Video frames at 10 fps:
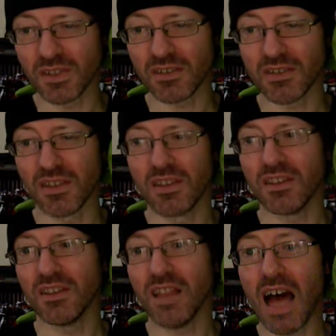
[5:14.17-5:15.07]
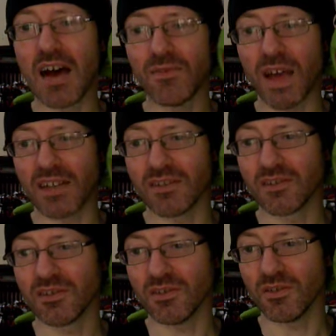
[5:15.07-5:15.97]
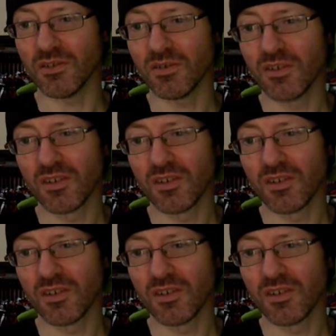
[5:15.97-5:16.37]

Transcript: can laugh at, you know.